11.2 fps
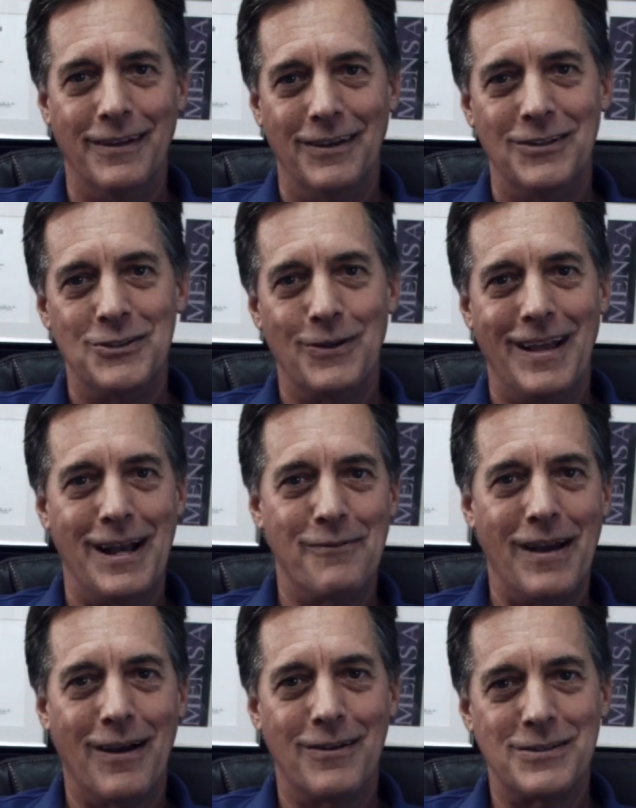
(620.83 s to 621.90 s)
2.5
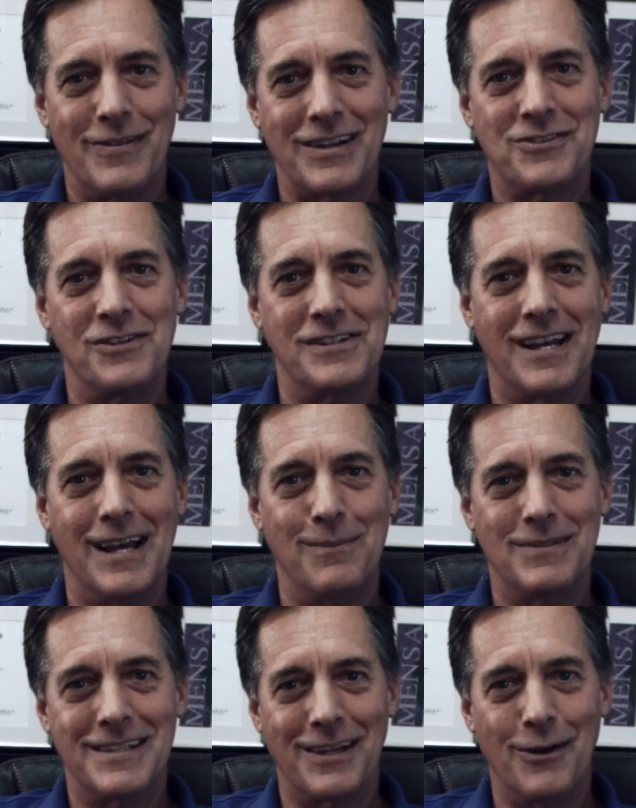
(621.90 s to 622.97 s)
hours of extra time
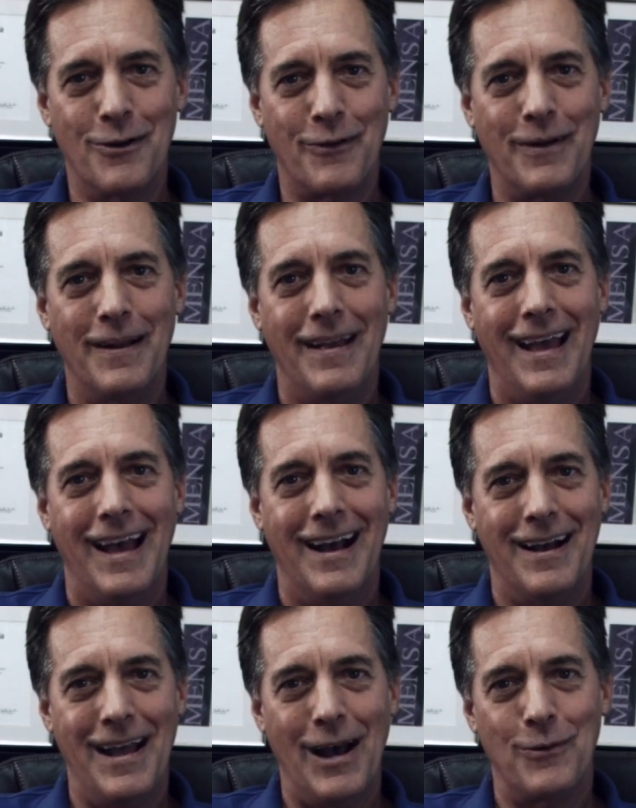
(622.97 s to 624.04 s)
to go over
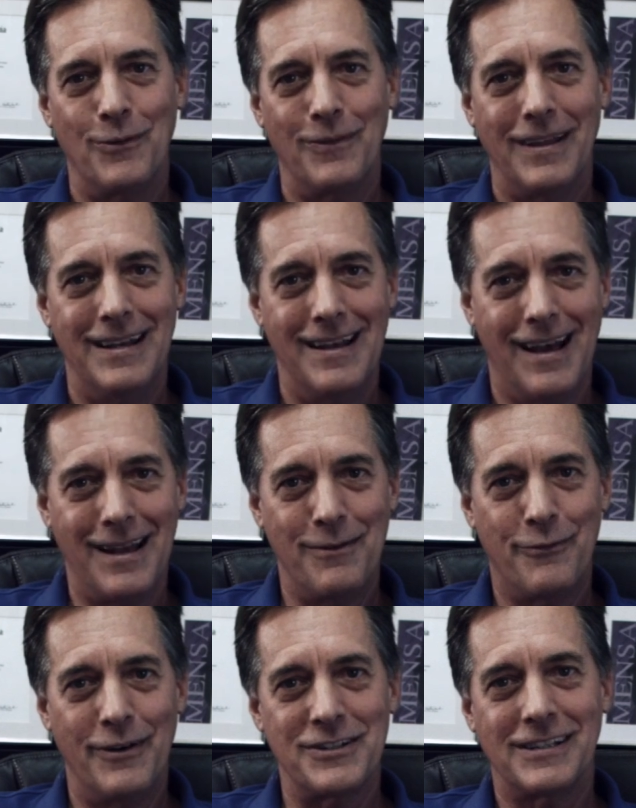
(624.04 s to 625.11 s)
how to not
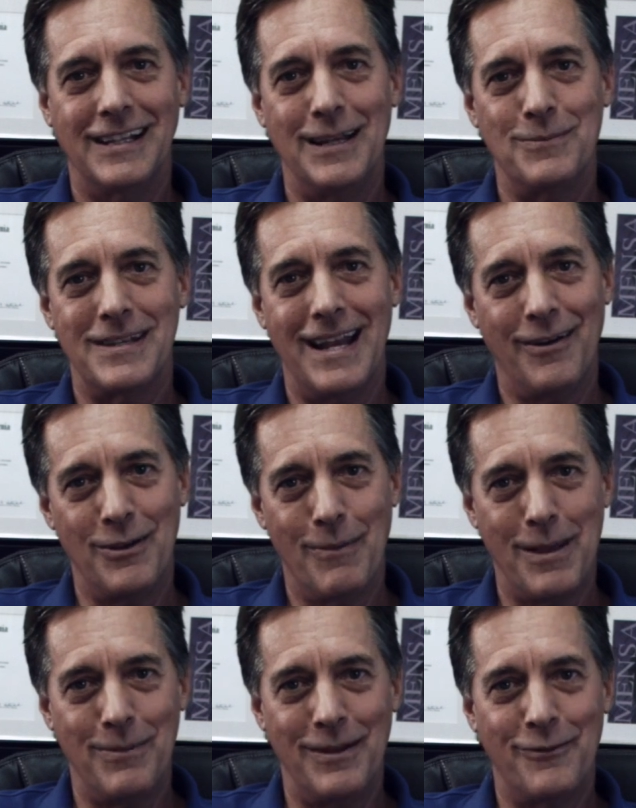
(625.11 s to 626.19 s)
infringe claims and how you
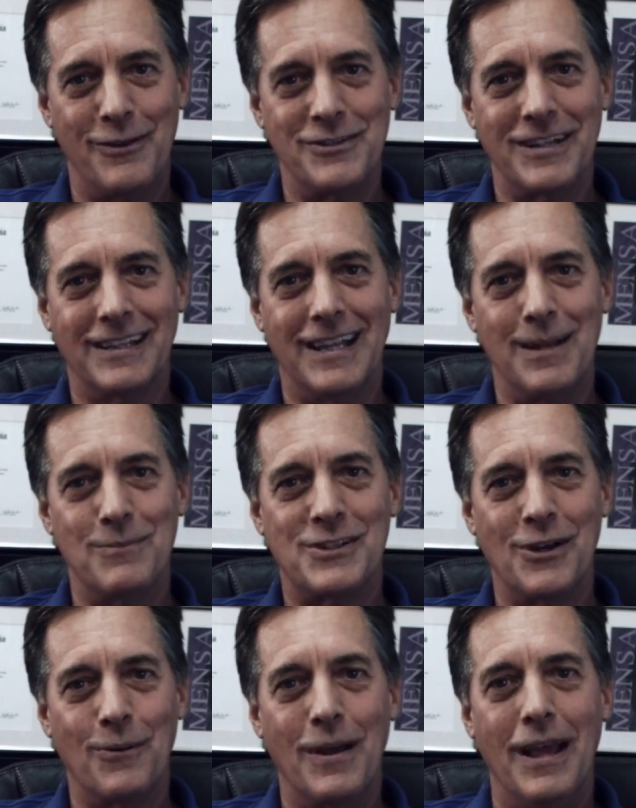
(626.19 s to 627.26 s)
might be infringing claims.
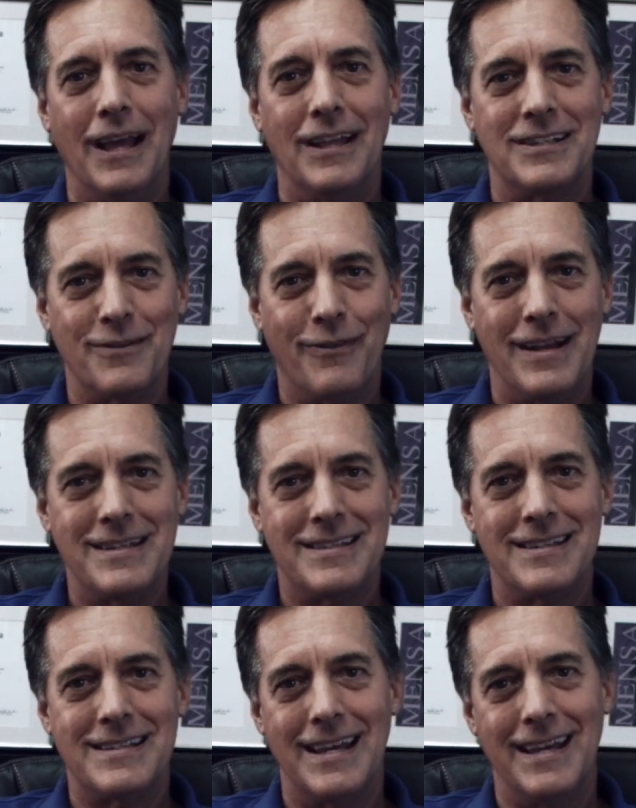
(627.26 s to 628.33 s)
So suffice to
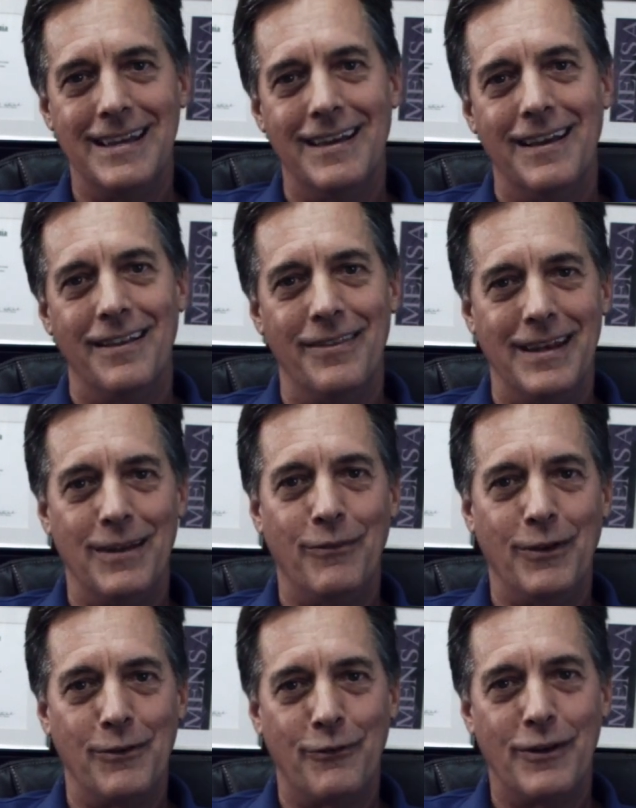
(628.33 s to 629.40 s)
say that if you
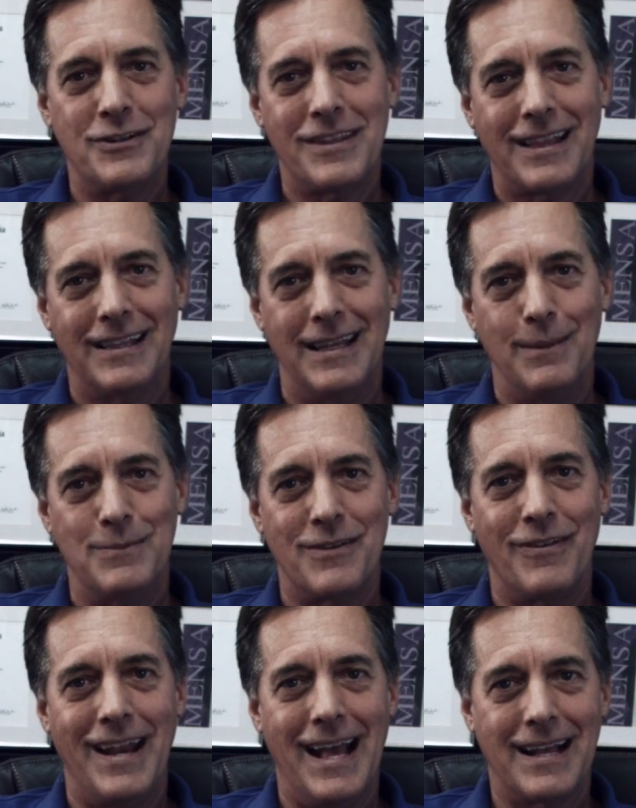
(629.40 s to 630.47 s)
infringe the claims of
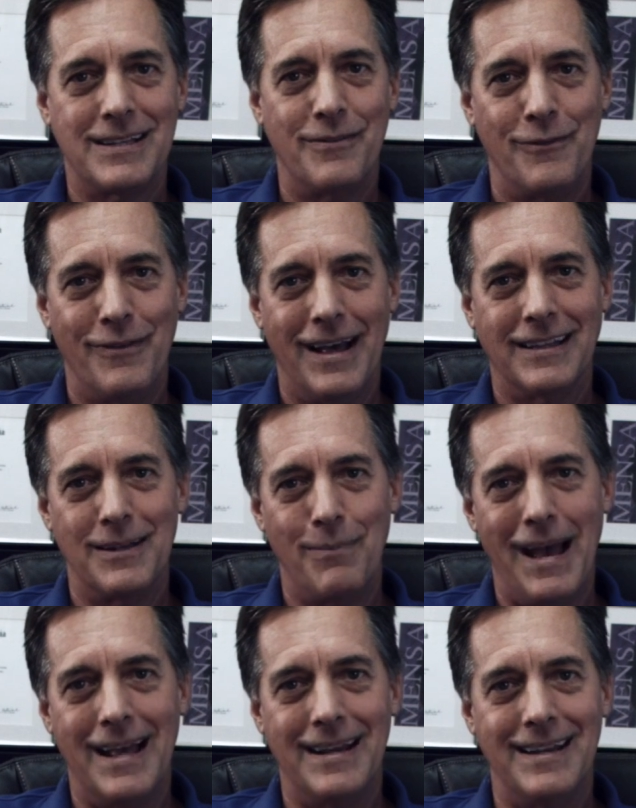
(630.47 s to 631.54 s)
an active and valid
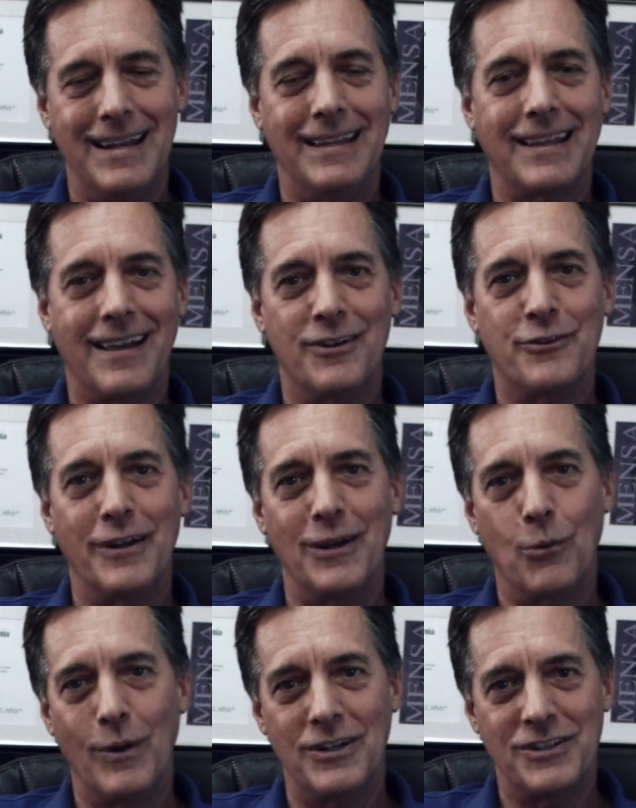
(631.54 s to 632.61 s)
patent in the country in
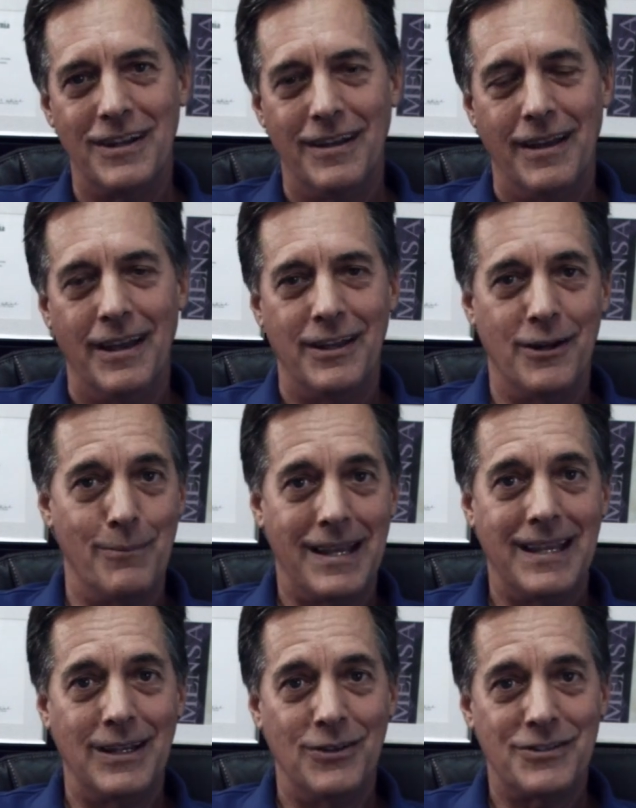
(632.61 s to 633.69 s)
which you're
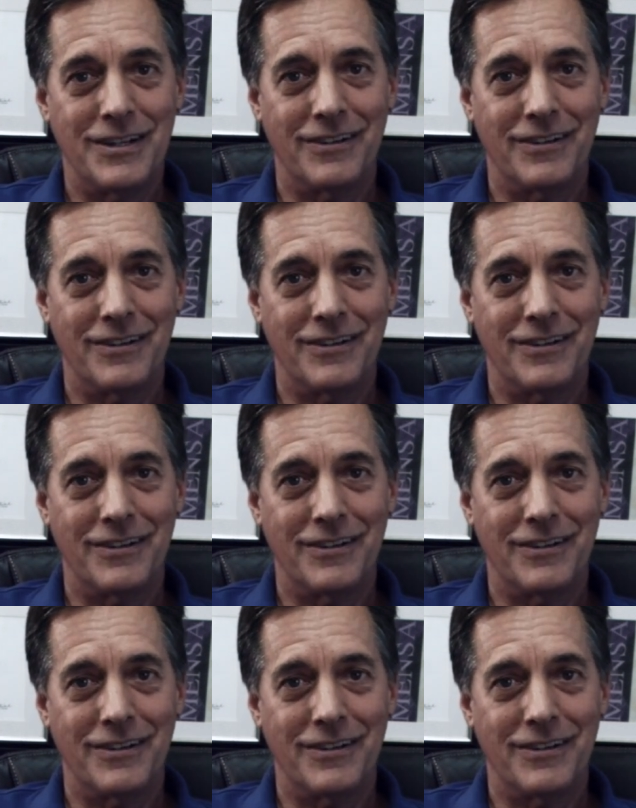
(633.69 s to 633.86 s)
making use